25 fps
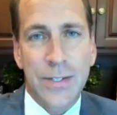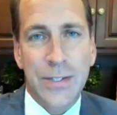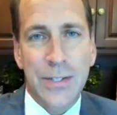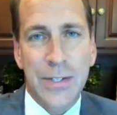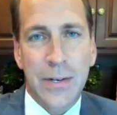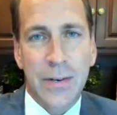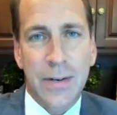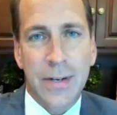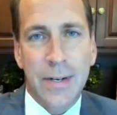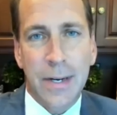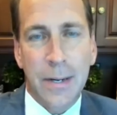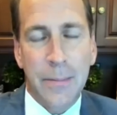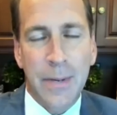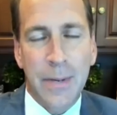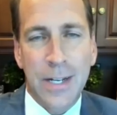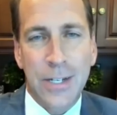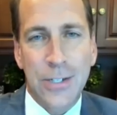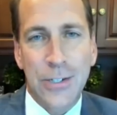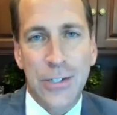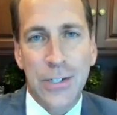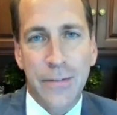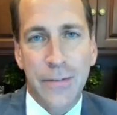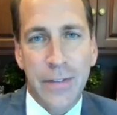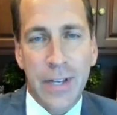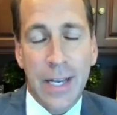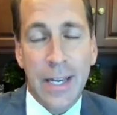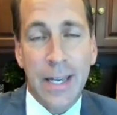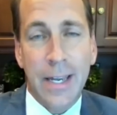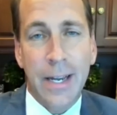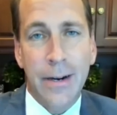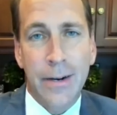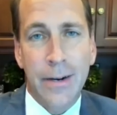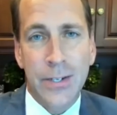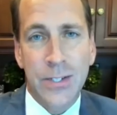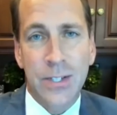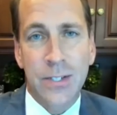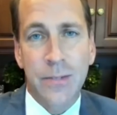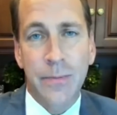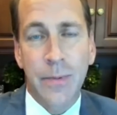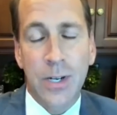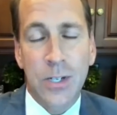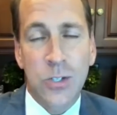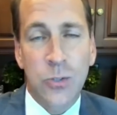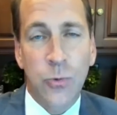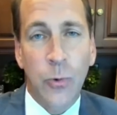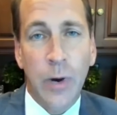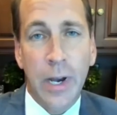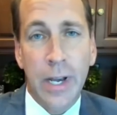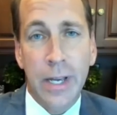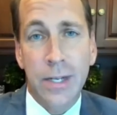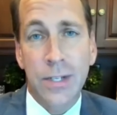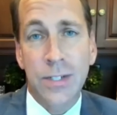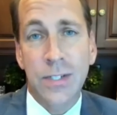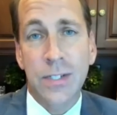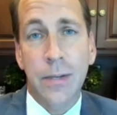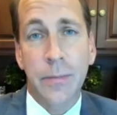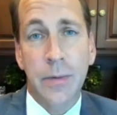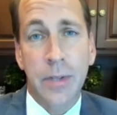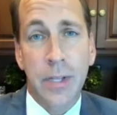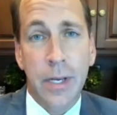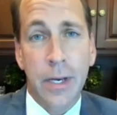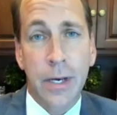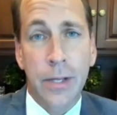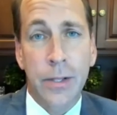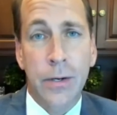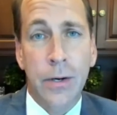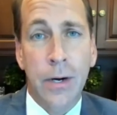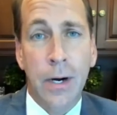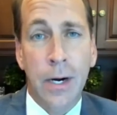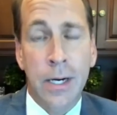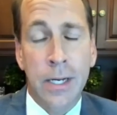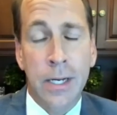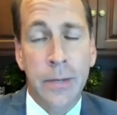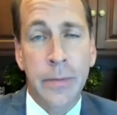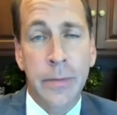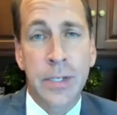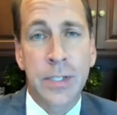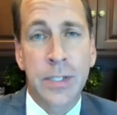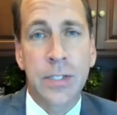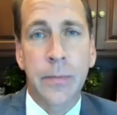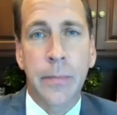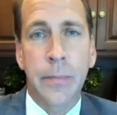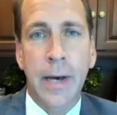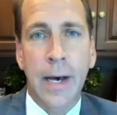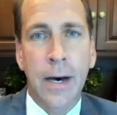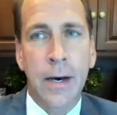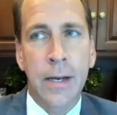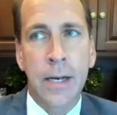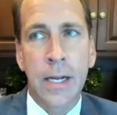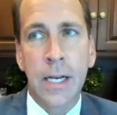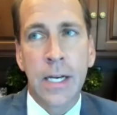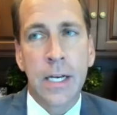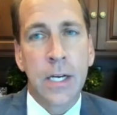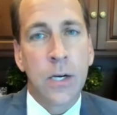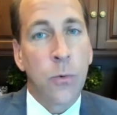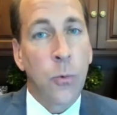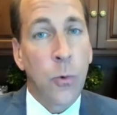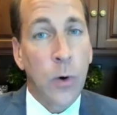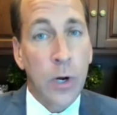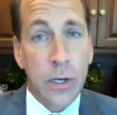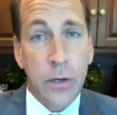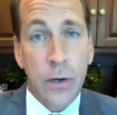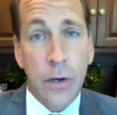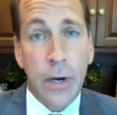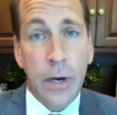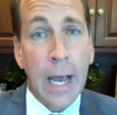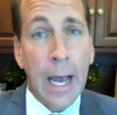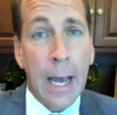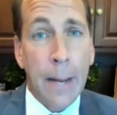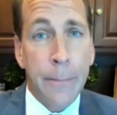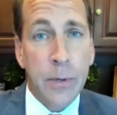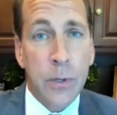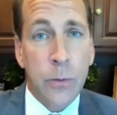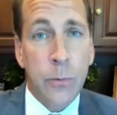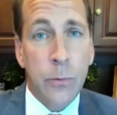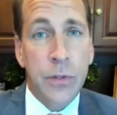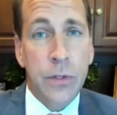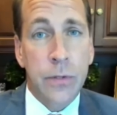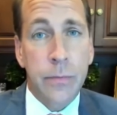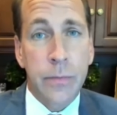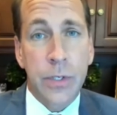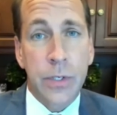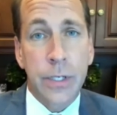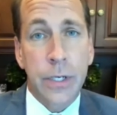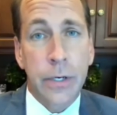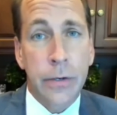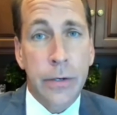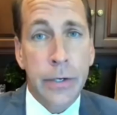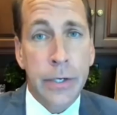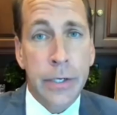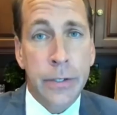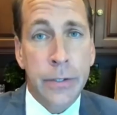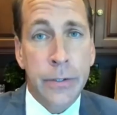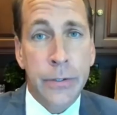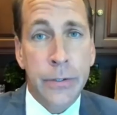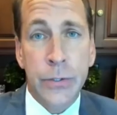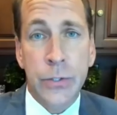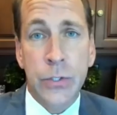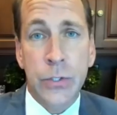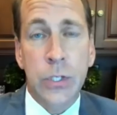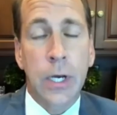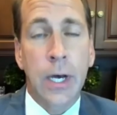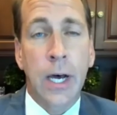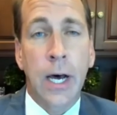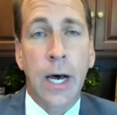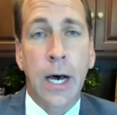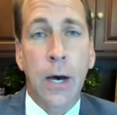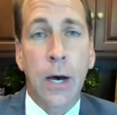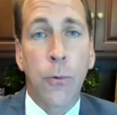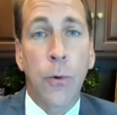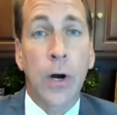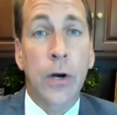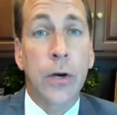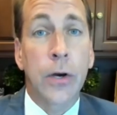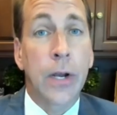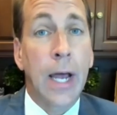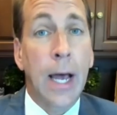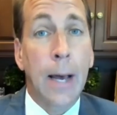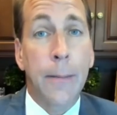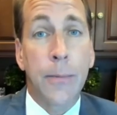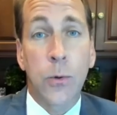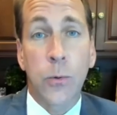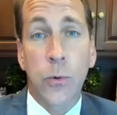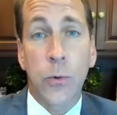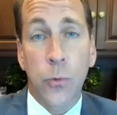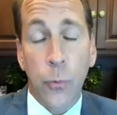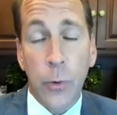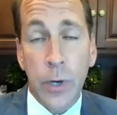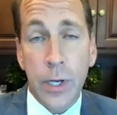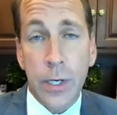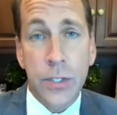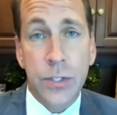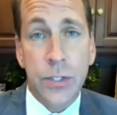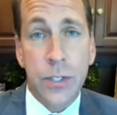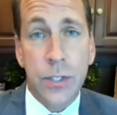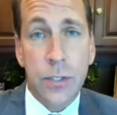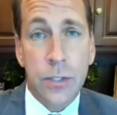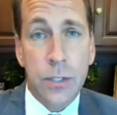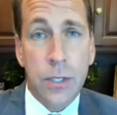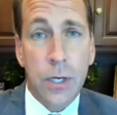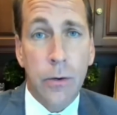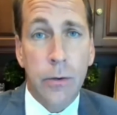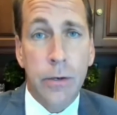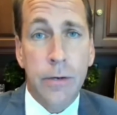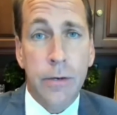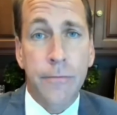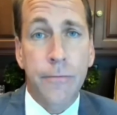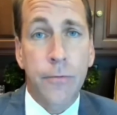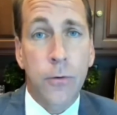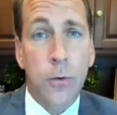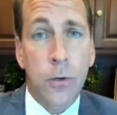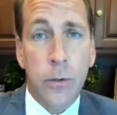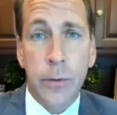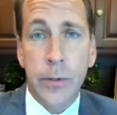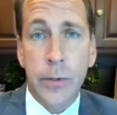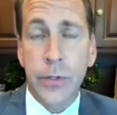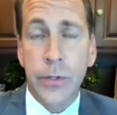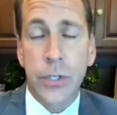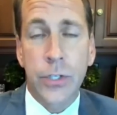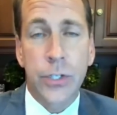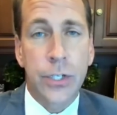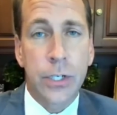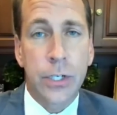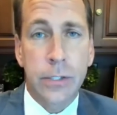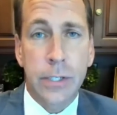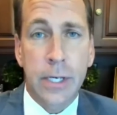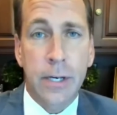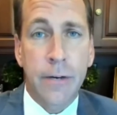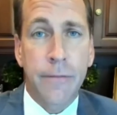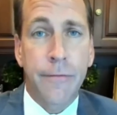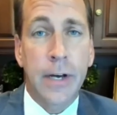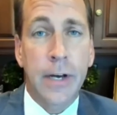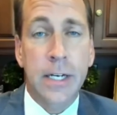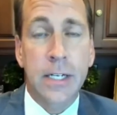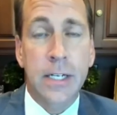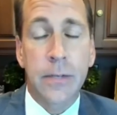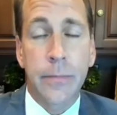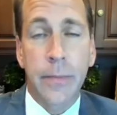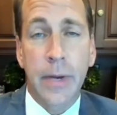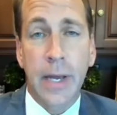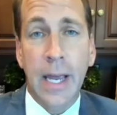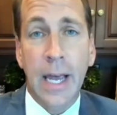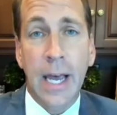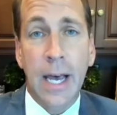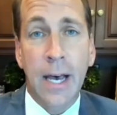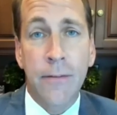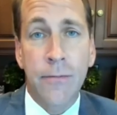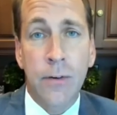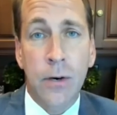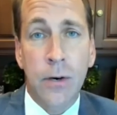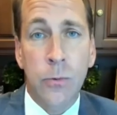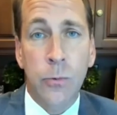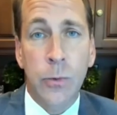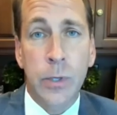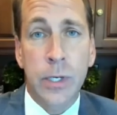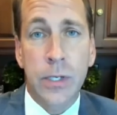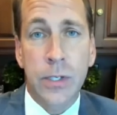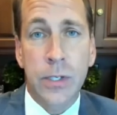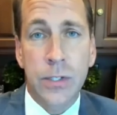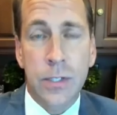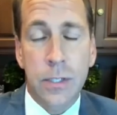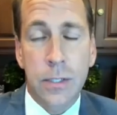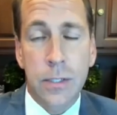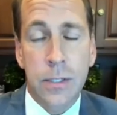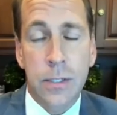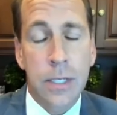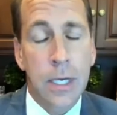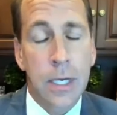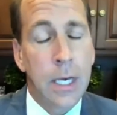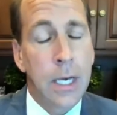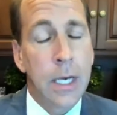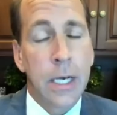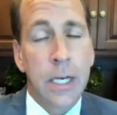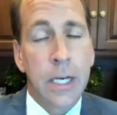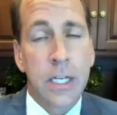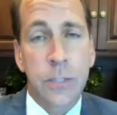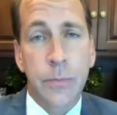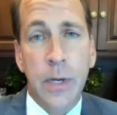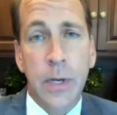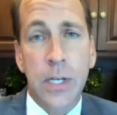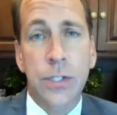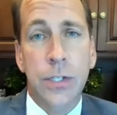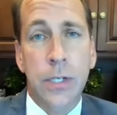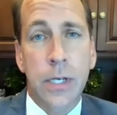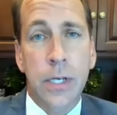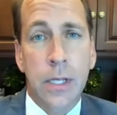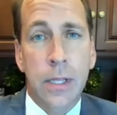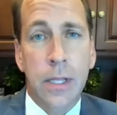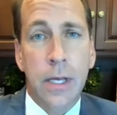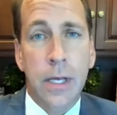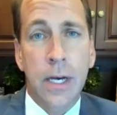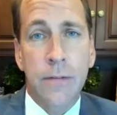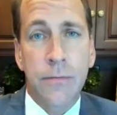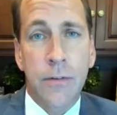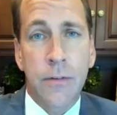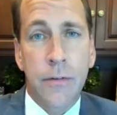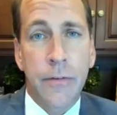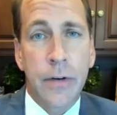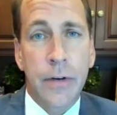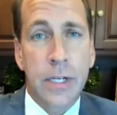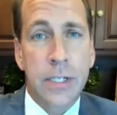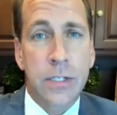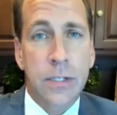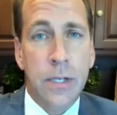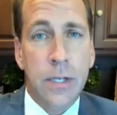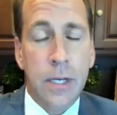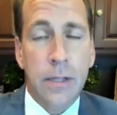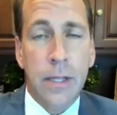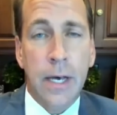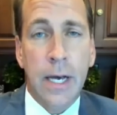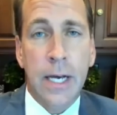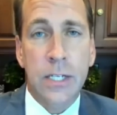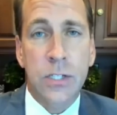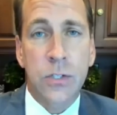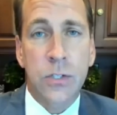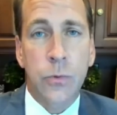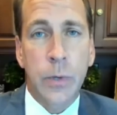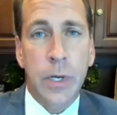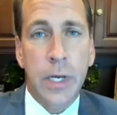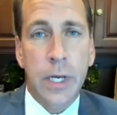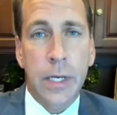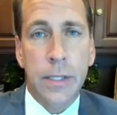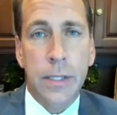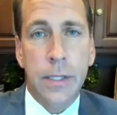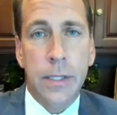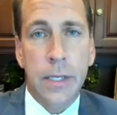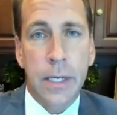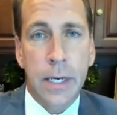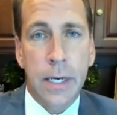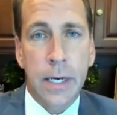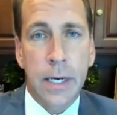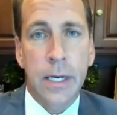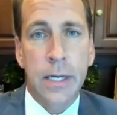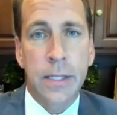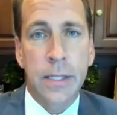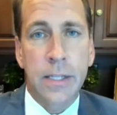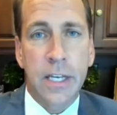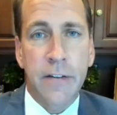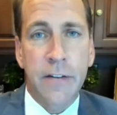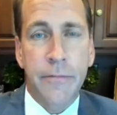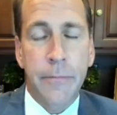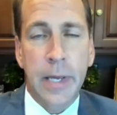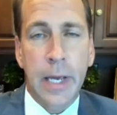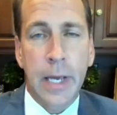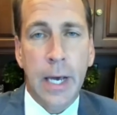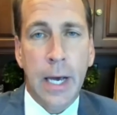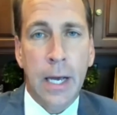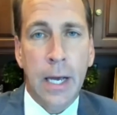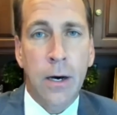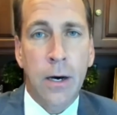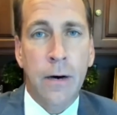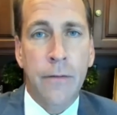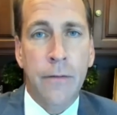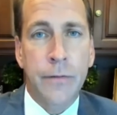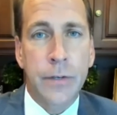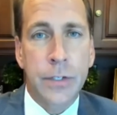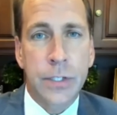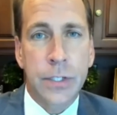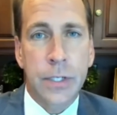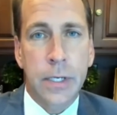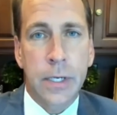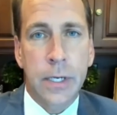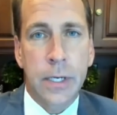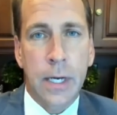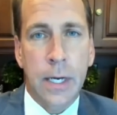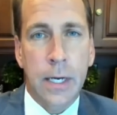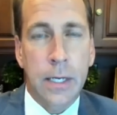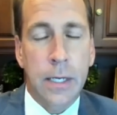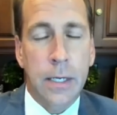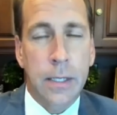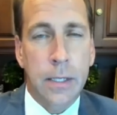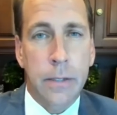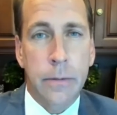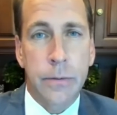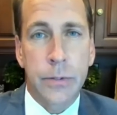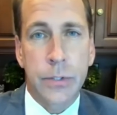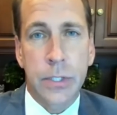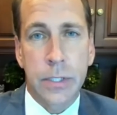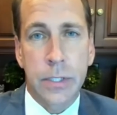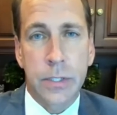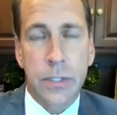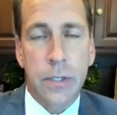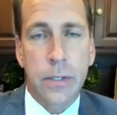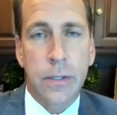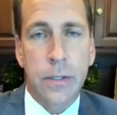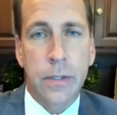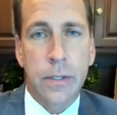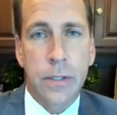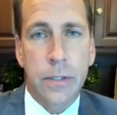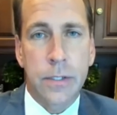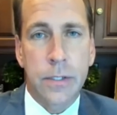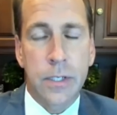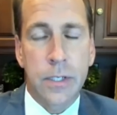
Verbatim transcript: So I'm not sure if that carries as much weight as some of the other arguments about what could happen with the materials, uh, what could happen with witnesses going forward, the chilling effect it may have on witnesses, especially in light of events like last week at the uh, at the FBI office in I think it was in, in the